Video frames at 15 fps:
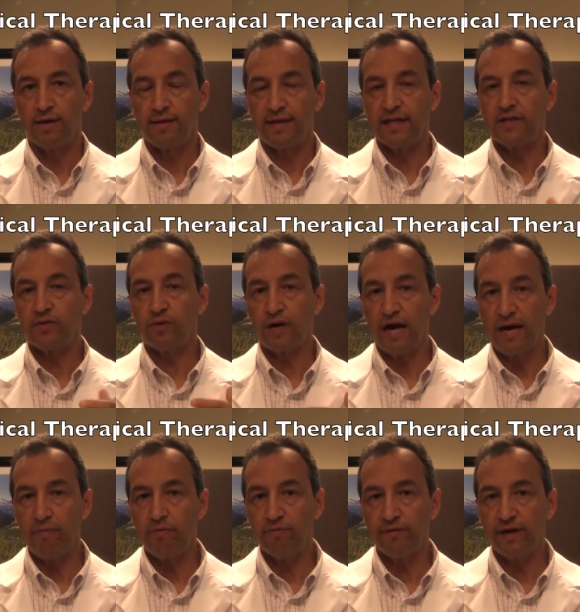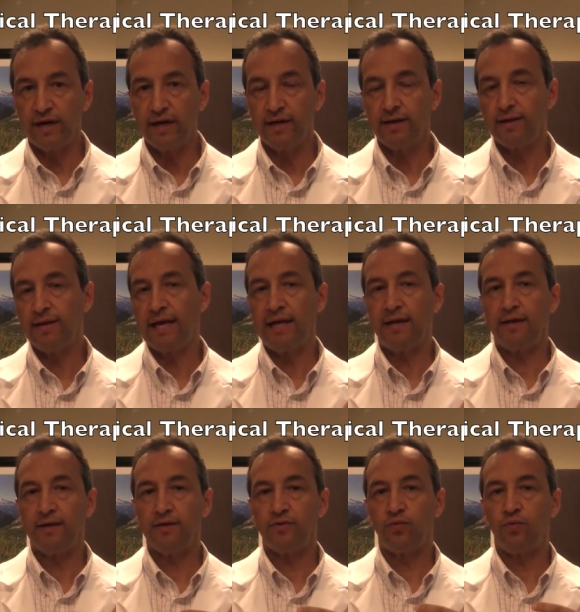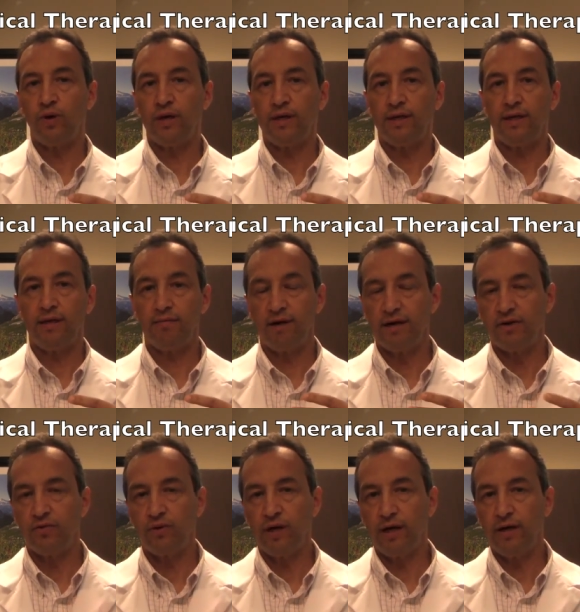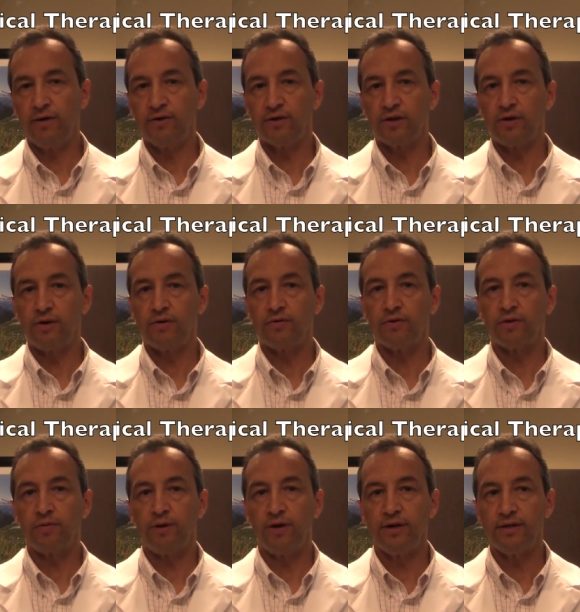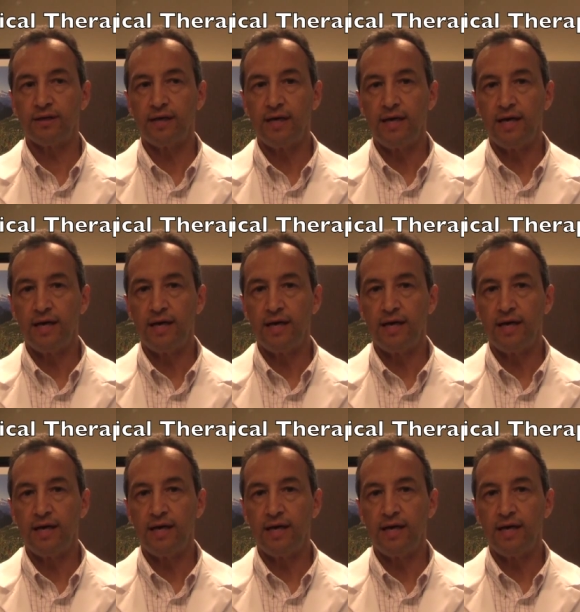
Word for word: That's what I provide. That is what, in my 28 years clinical experience,